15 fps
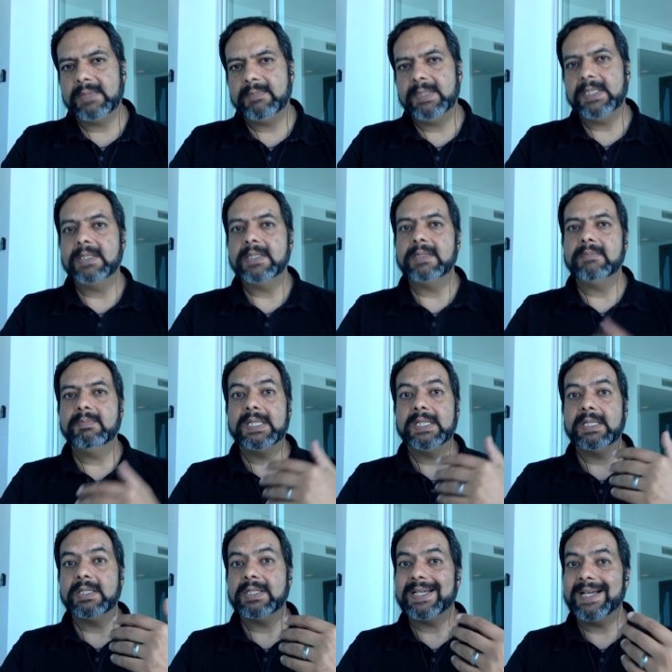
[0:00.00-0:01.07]

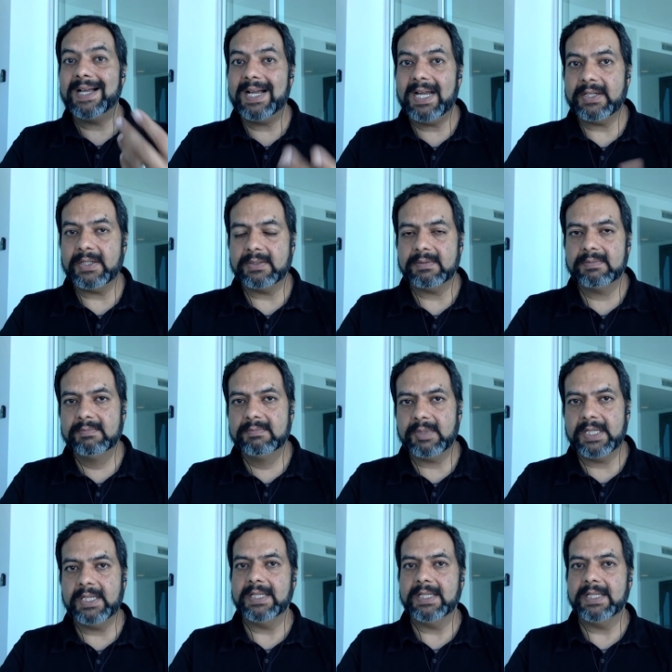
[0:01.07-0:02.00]
beginning to hire, right?